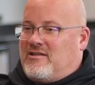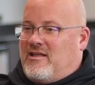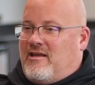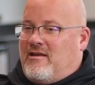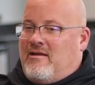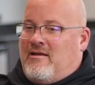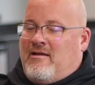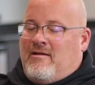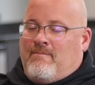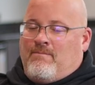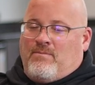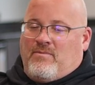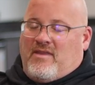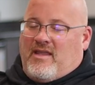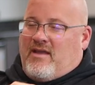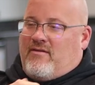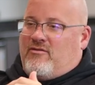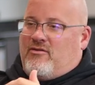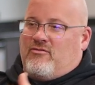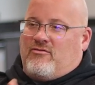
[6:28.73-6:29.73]

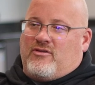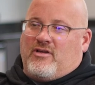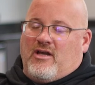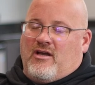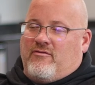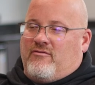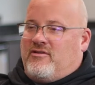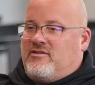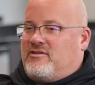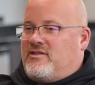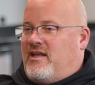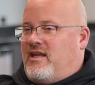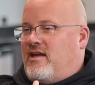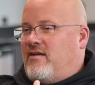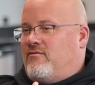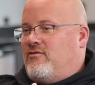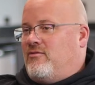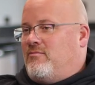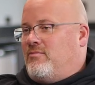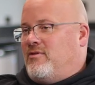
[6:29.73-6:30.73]
They have new coverage, they
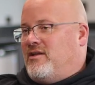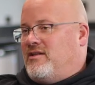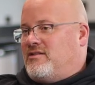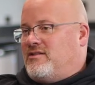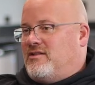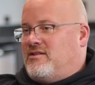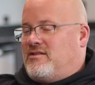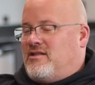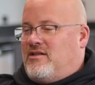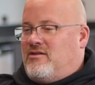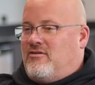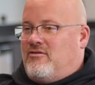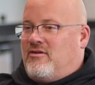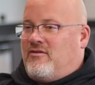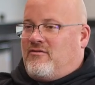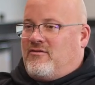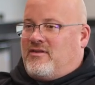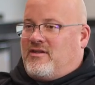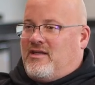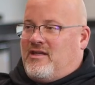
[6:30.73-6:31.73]
have new blitzes, they do
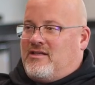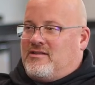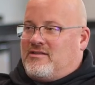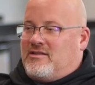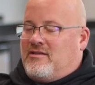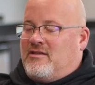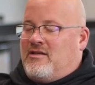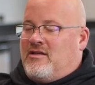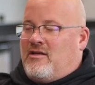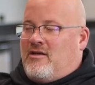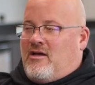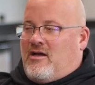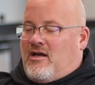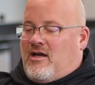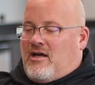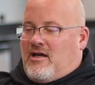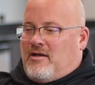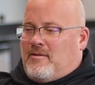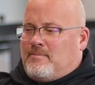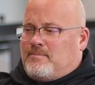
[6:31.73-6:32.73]
different things, and
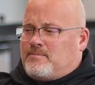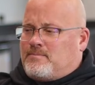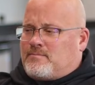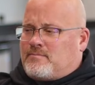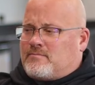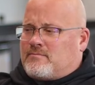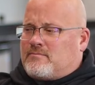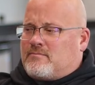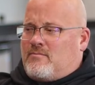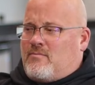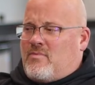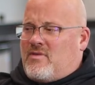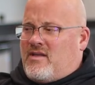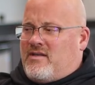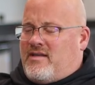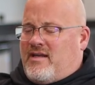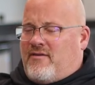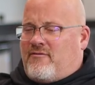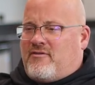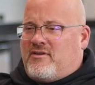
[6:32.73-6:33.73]

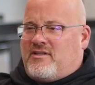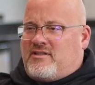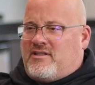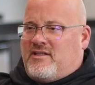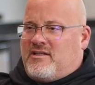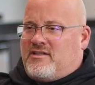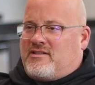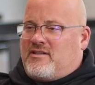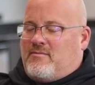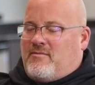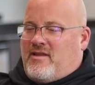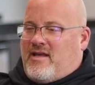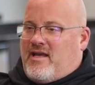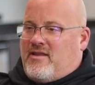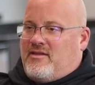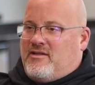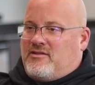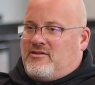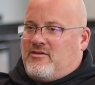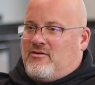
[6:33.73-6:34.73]
definitely seeing some of
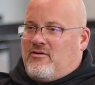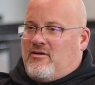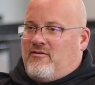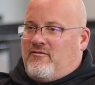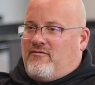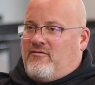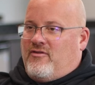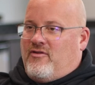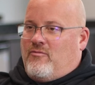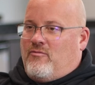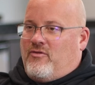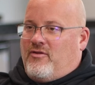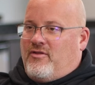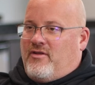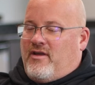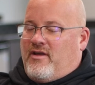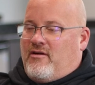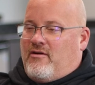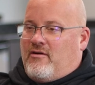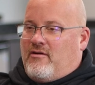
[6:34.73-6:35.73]
that this year on film where
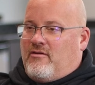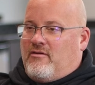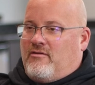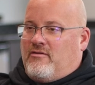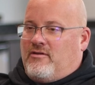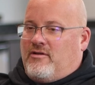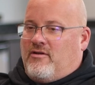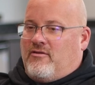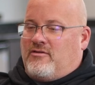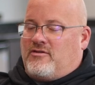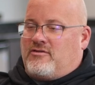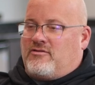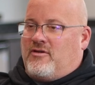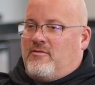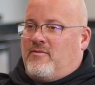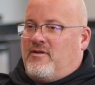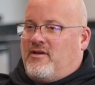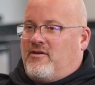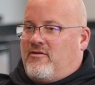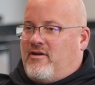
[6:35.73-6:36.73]
they are, you know,
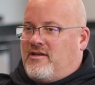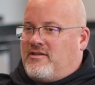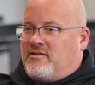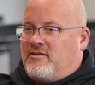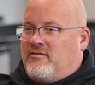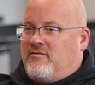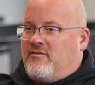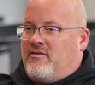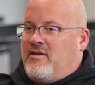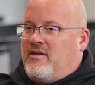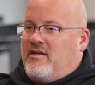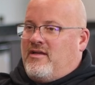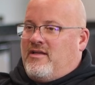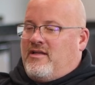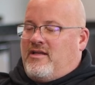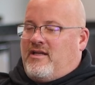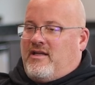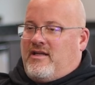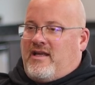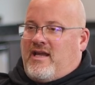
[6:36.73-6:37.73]
extremely aggressive,
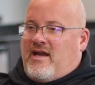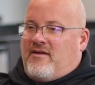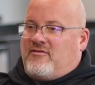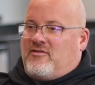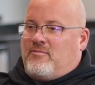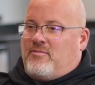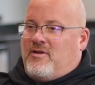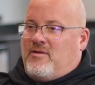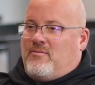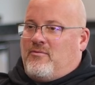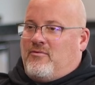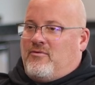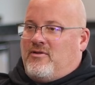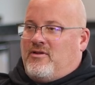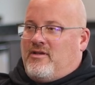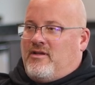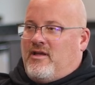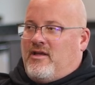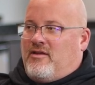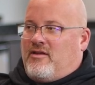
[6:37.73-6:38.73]
getting after people
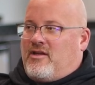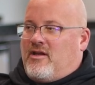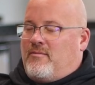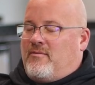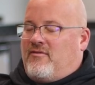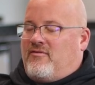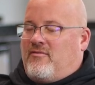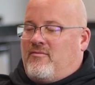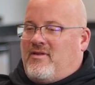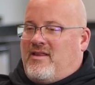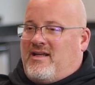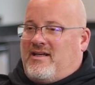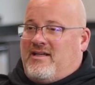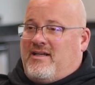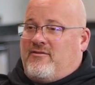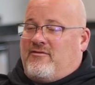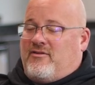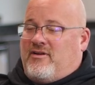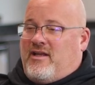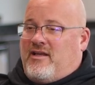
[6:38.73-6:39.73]
and coming from a lot of
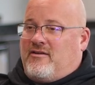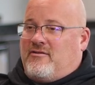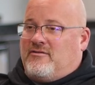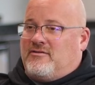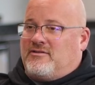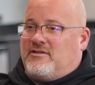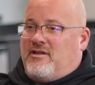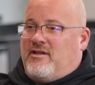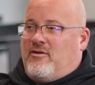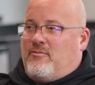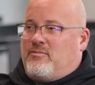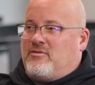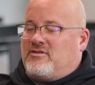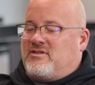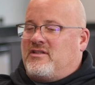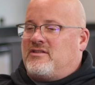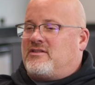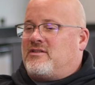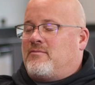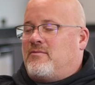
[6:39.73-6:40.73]
different angles. And they'll
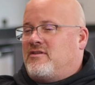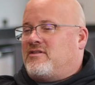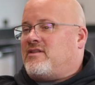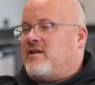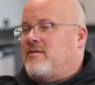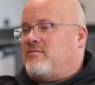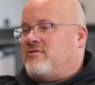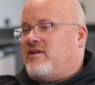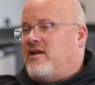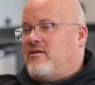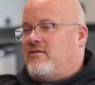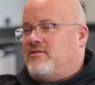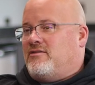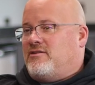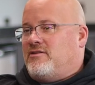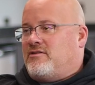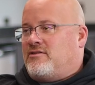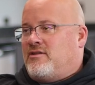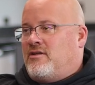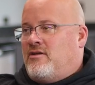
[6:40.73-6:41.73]
present some of the same
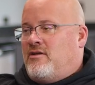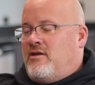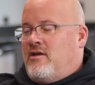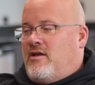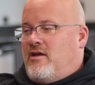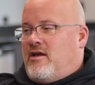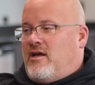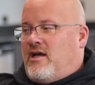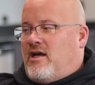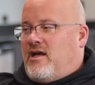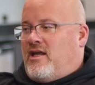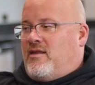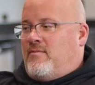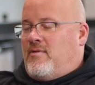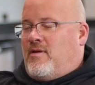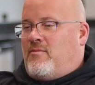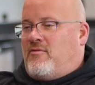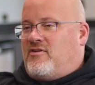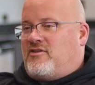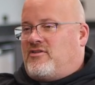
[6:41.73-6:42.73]
challenges that
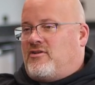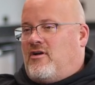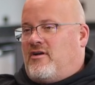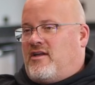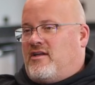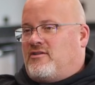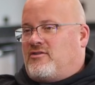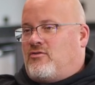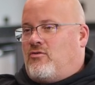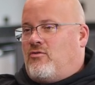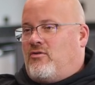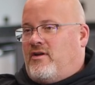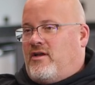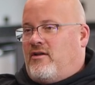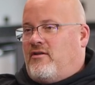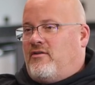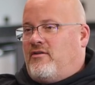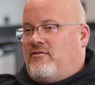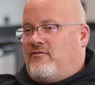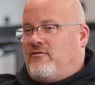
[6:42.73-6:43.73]
maybe we saw against
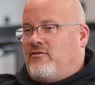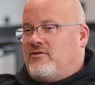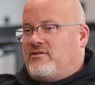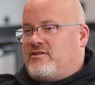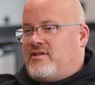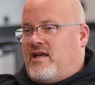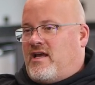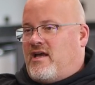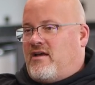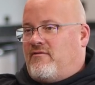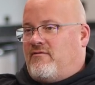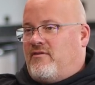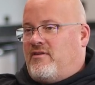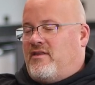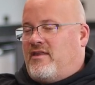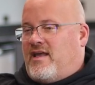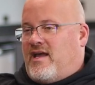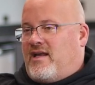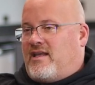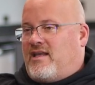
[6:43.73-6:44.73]
Cornell in the first half
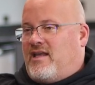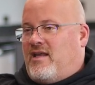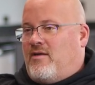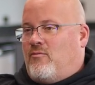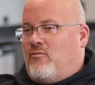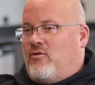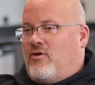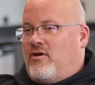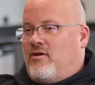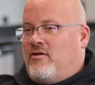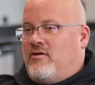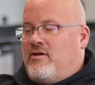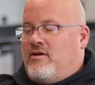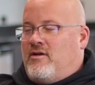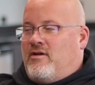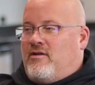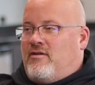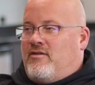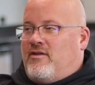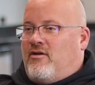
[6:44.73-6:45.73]
in that game, where
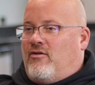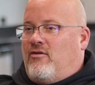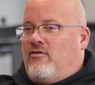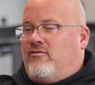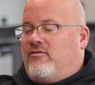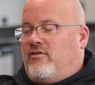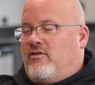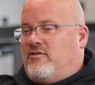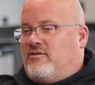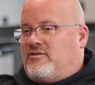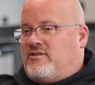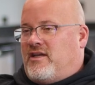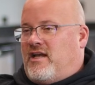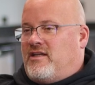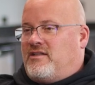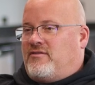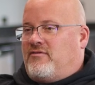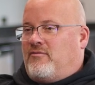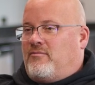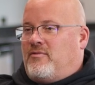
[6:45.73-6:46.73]
they'll overload
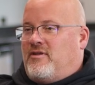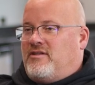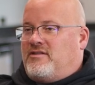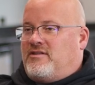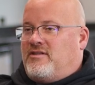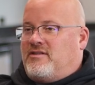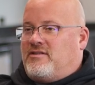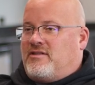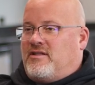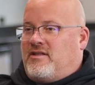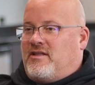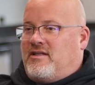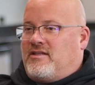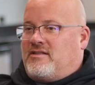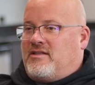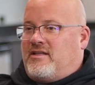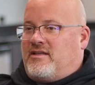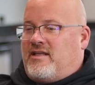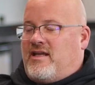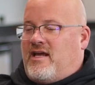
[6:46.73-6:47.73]
sides for blitzes and
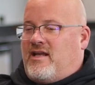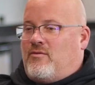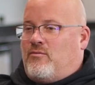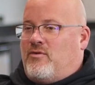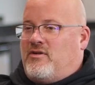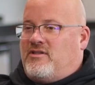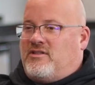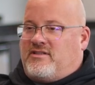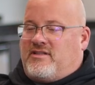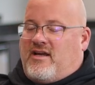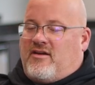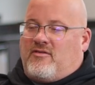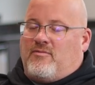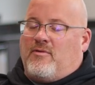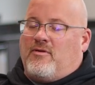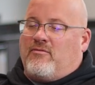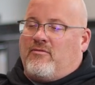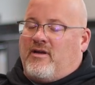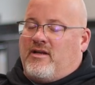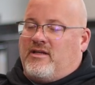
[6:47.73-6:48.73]
things like that, and we just have to
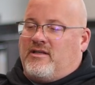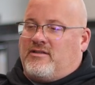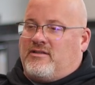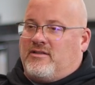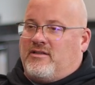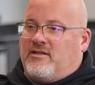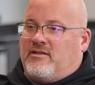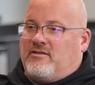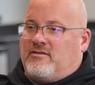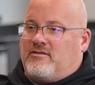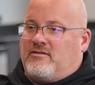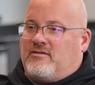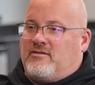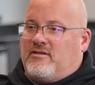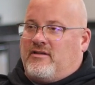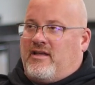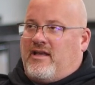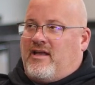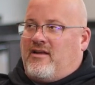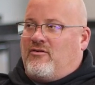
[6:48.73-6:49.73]
be ready
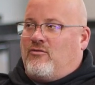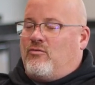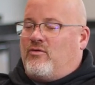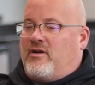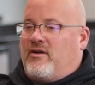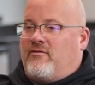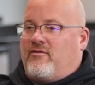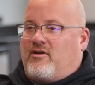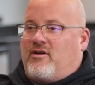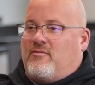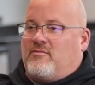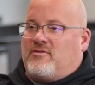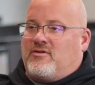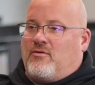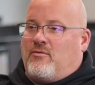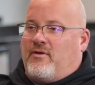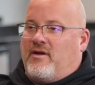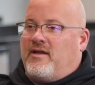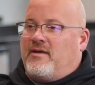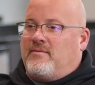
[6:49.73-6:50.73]
to handle whatever comes
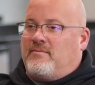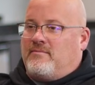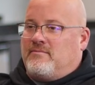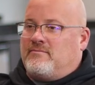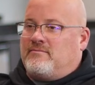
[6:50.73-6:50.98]
our way.